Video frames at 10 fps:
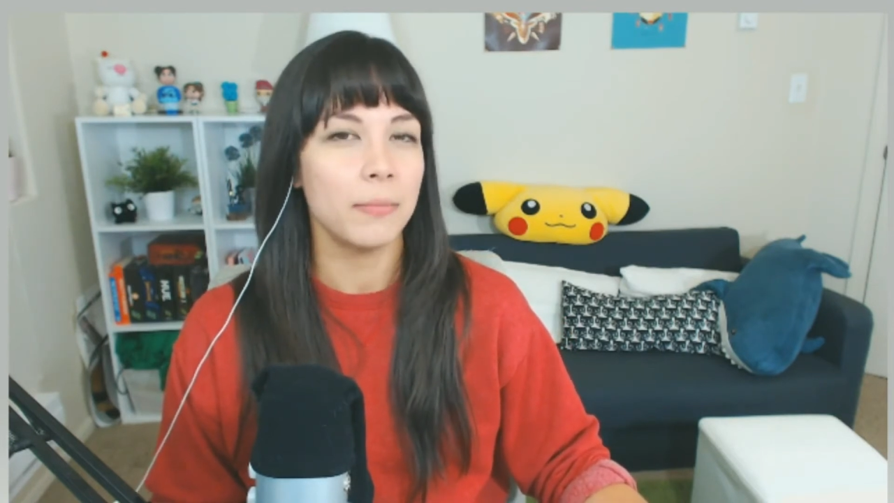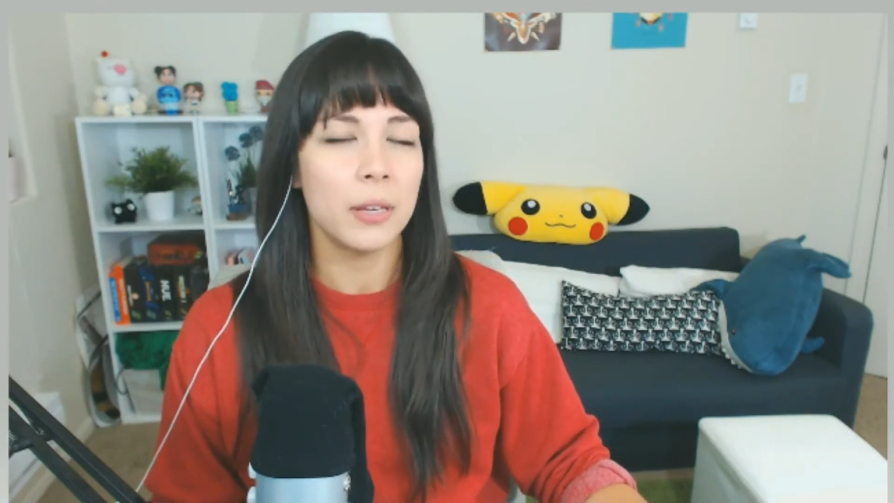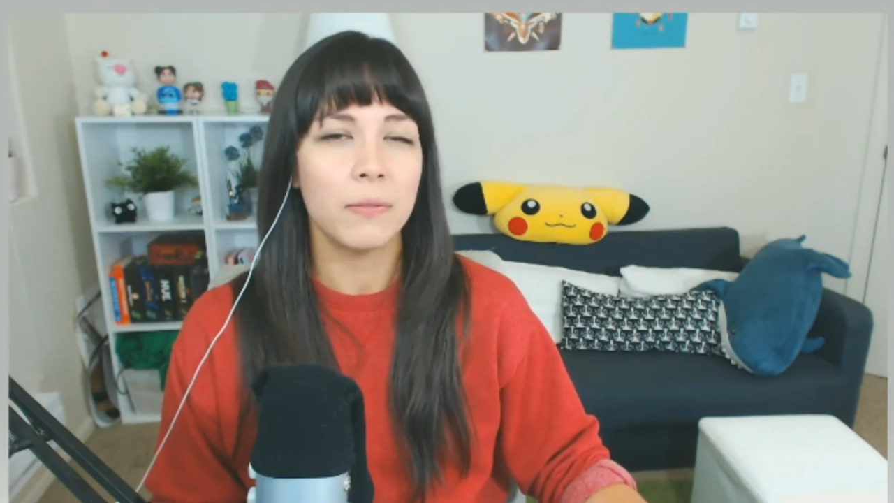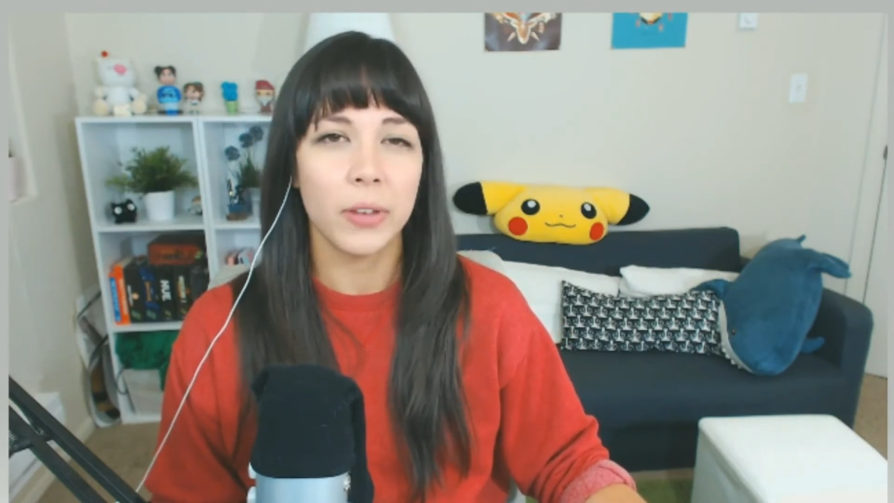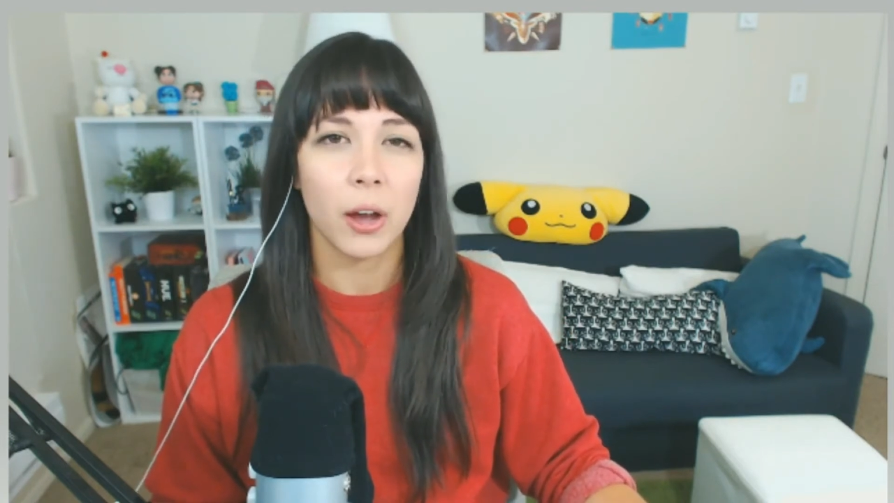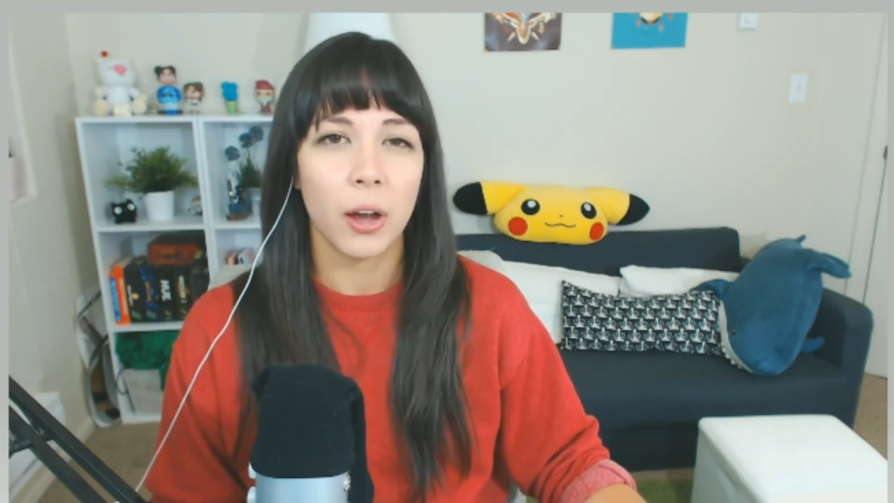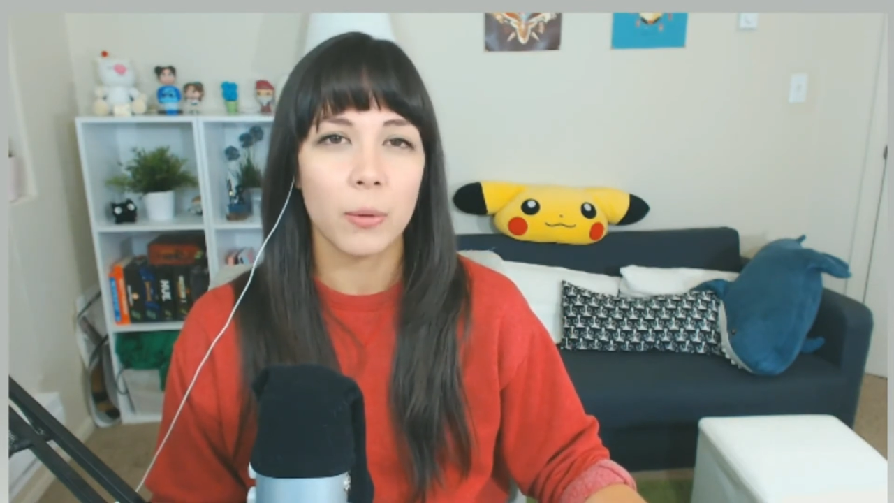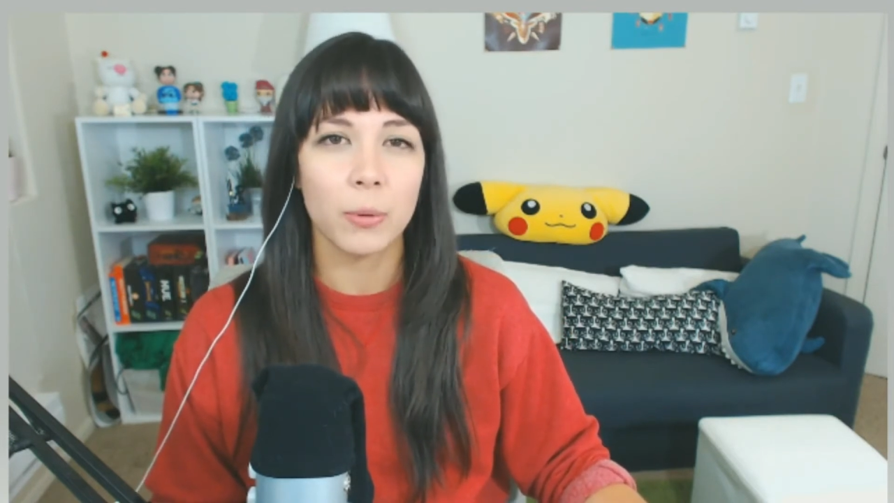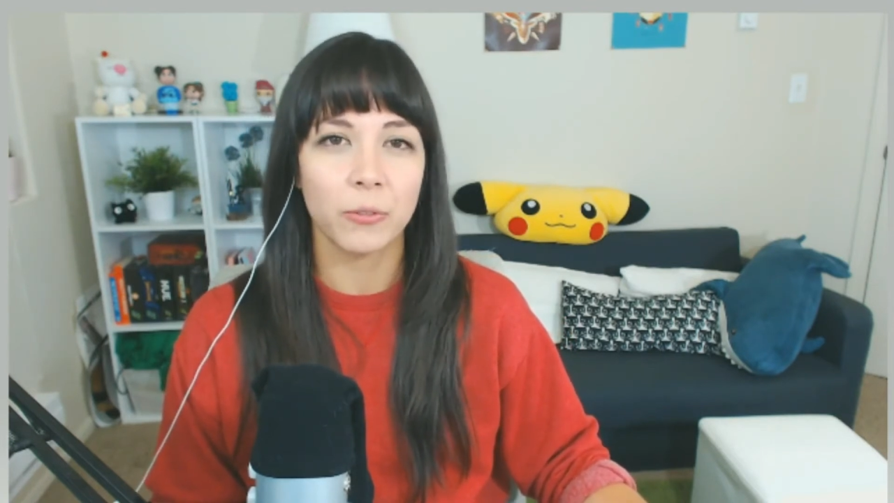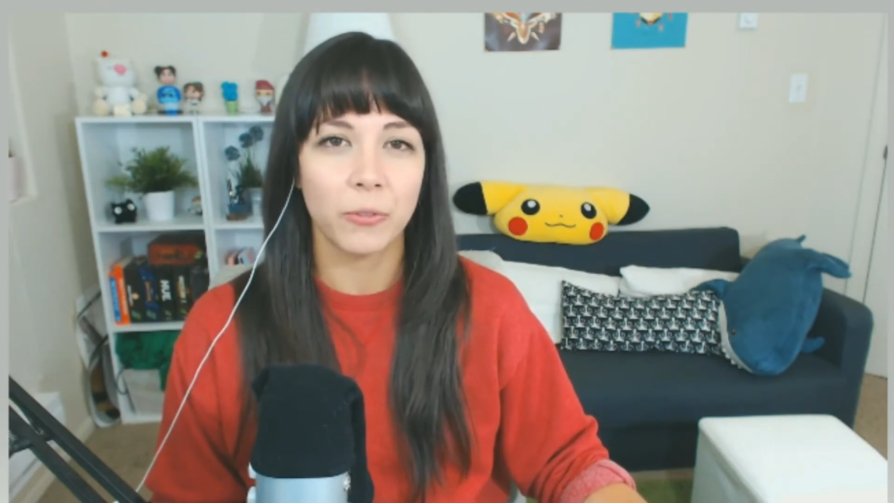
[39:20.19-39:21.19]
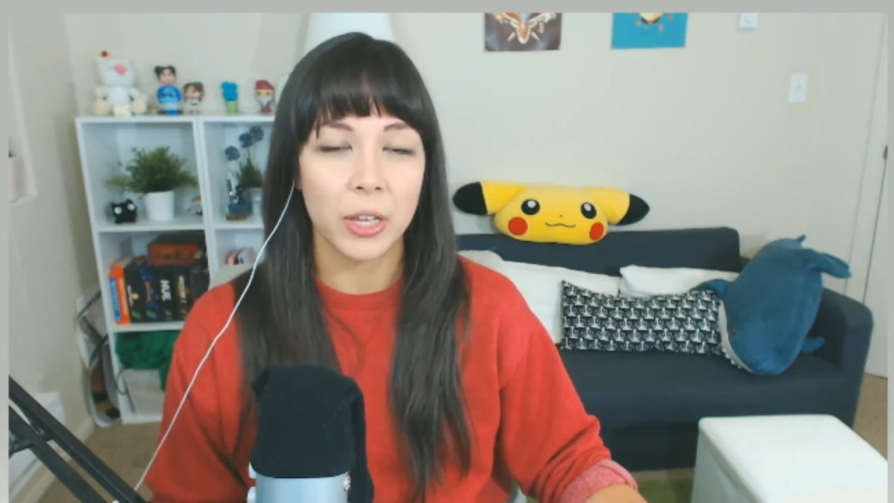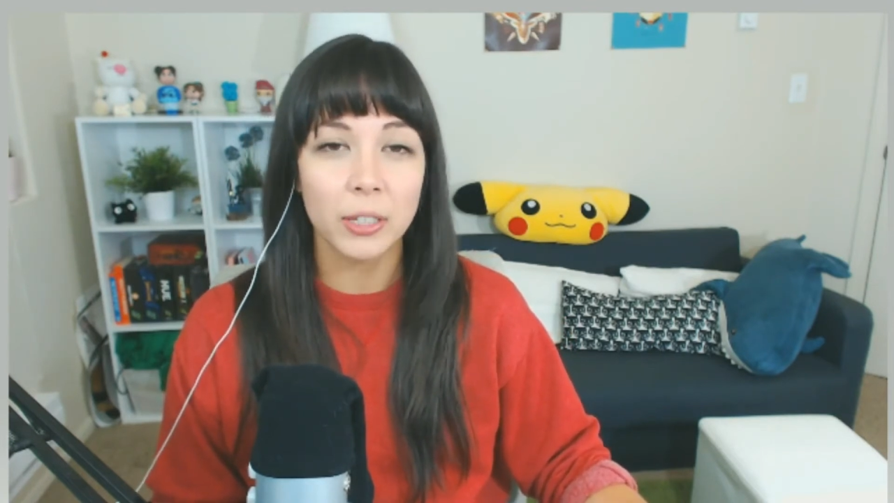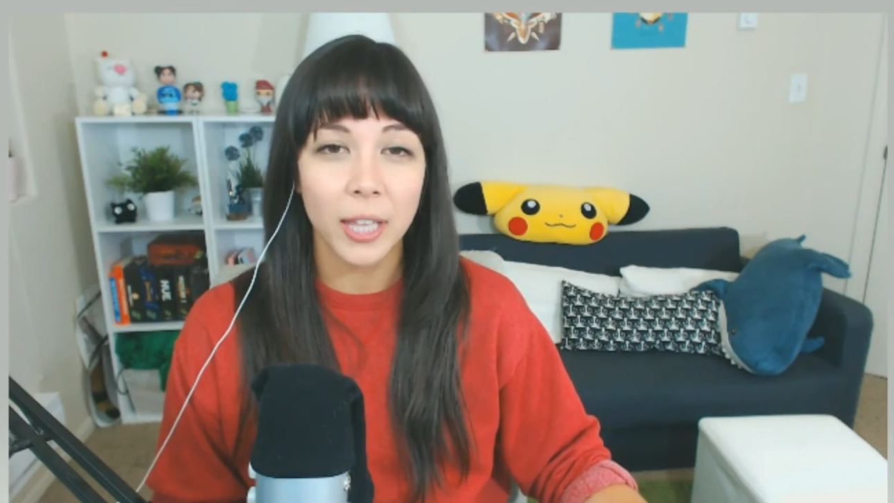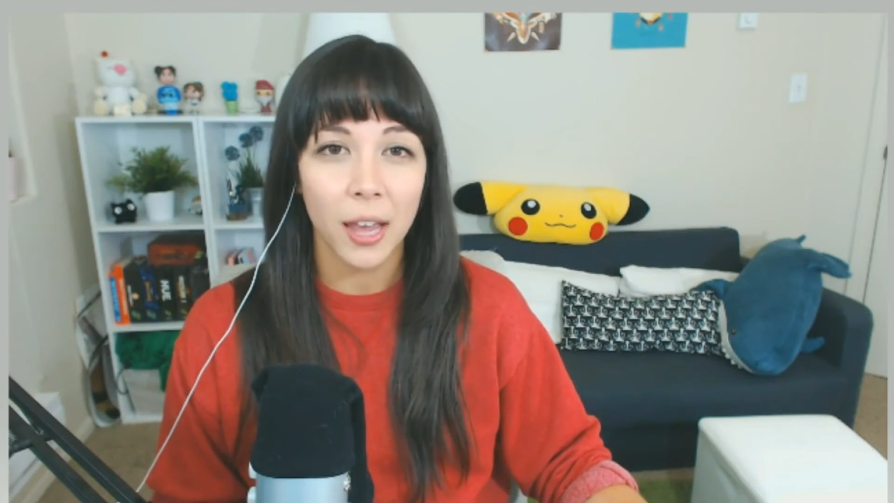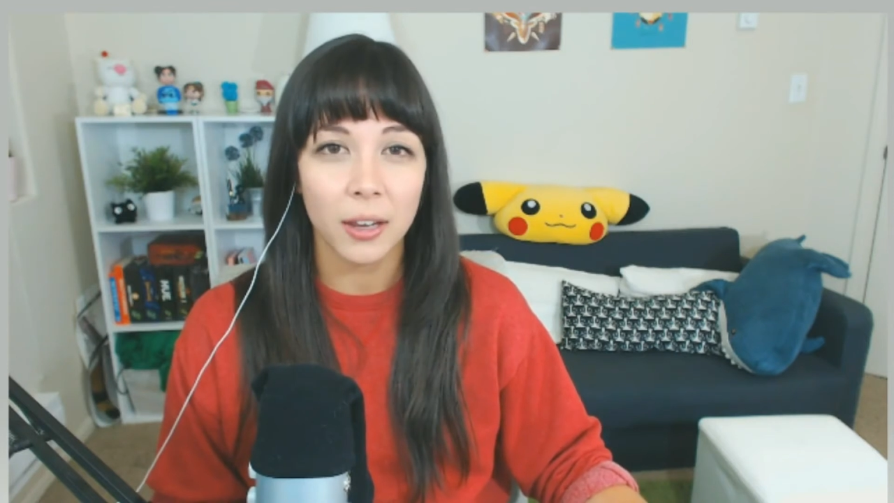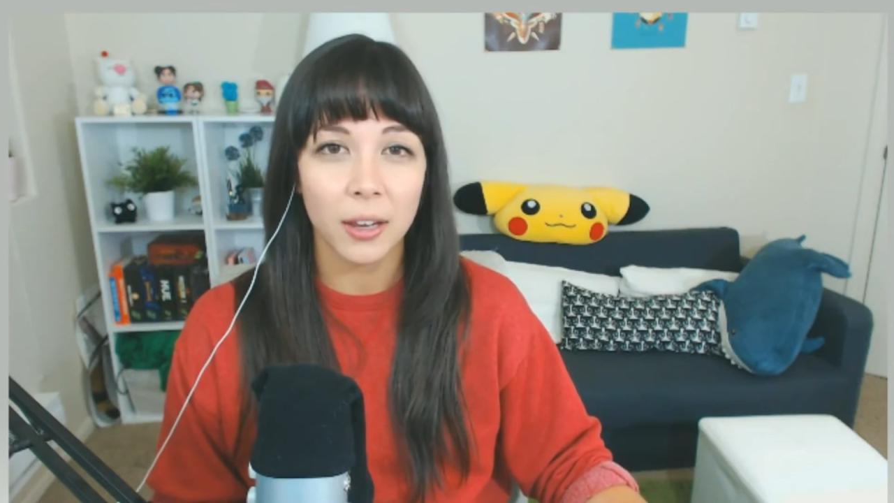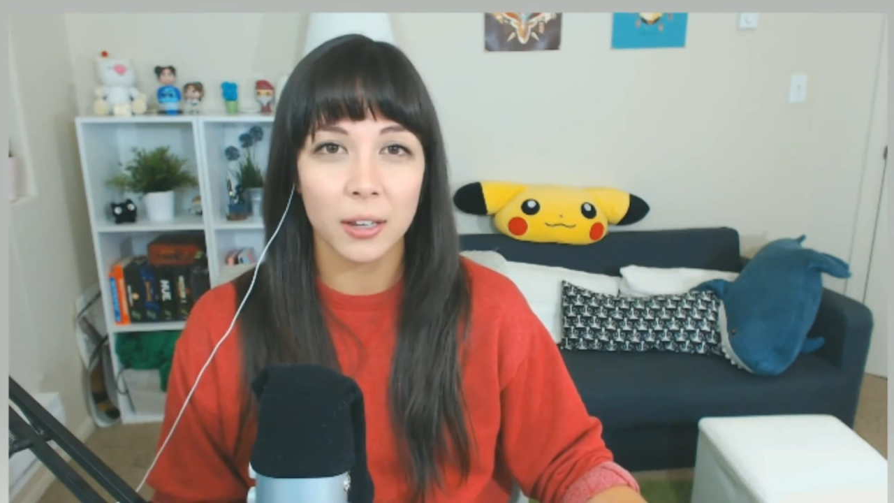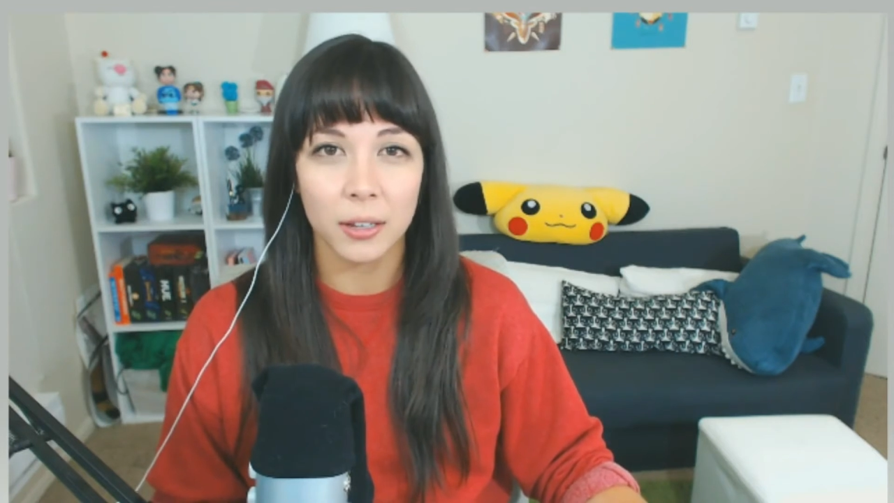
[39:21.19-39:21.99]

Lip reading: in VR will feel like,